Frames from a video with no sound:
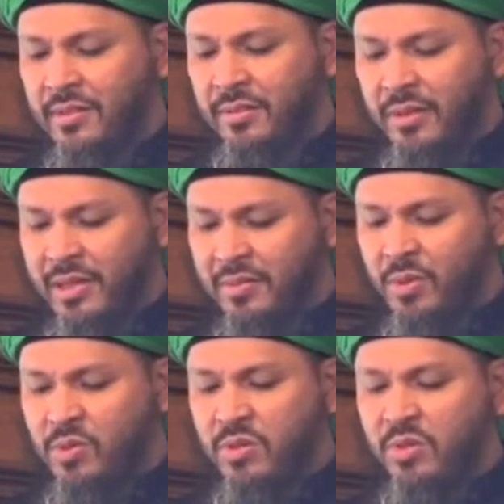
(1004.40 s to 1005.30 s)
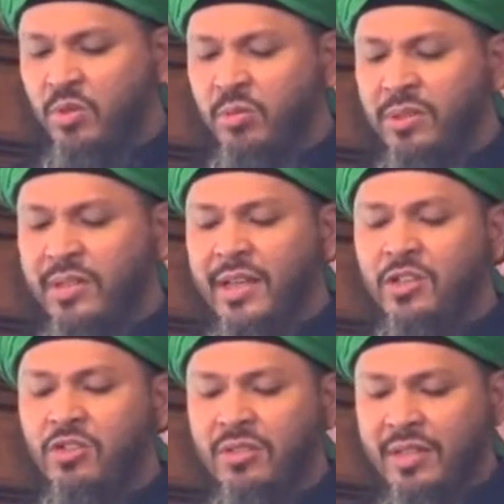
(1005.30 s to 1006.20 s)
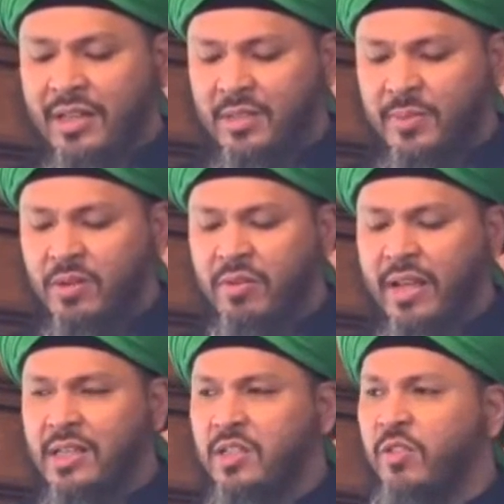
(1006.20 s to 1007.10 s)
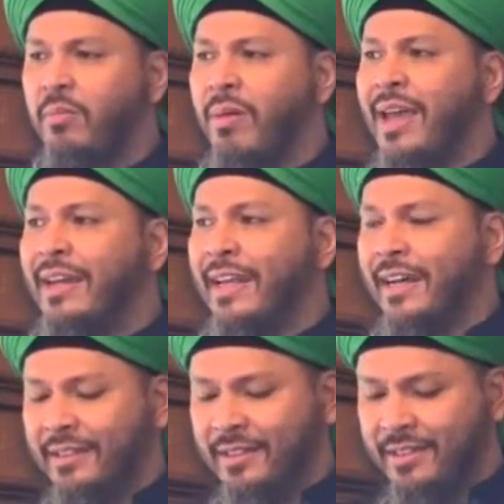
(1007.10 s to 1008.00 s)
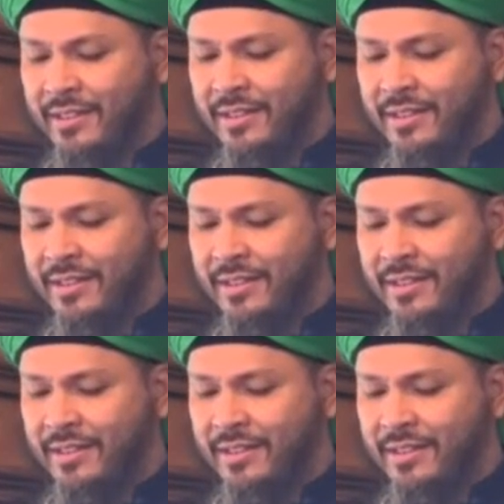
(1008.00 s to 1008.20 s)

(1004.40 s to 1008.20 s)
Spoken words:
We are the most noble nation that has been raised from mankind.